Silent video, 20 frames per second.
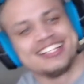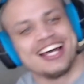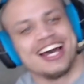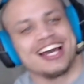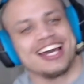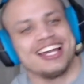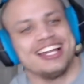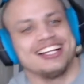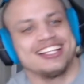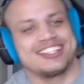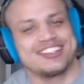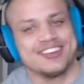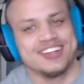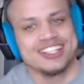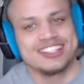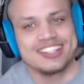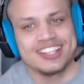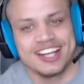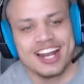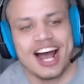not get it
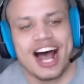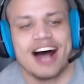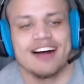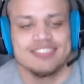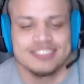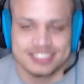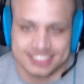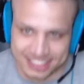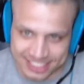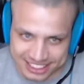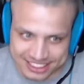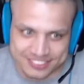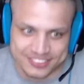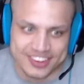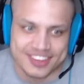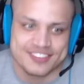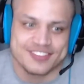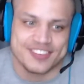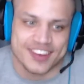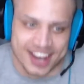twisted. I'm six
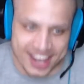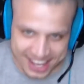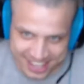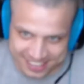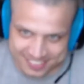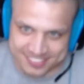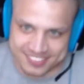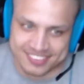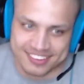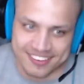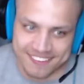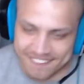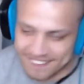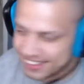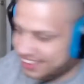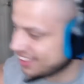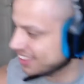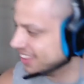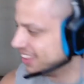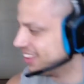foot five.
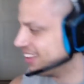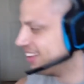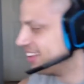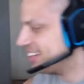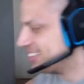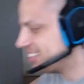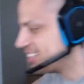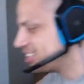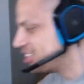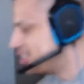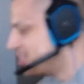It says